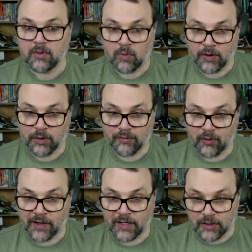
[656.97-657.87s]
1 over
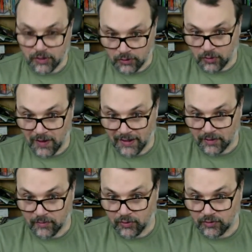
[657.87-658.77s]
n, you know how to
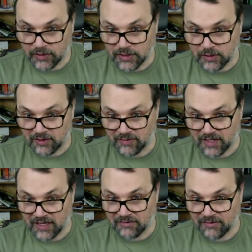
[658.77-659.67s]
compute this. You have the
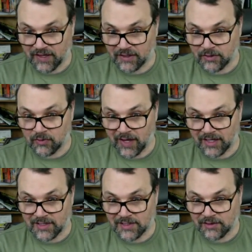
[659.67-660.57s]
n value.
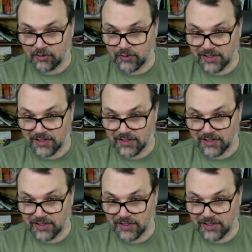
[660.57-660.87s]
X0 is